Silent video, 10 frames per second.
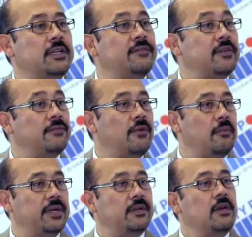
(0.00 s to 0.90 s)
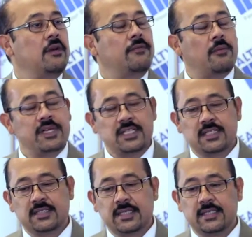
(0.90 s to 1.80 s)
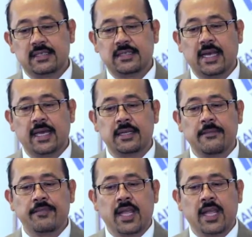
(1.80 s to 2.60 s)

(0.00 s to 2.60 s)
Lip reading: a different format in the sense that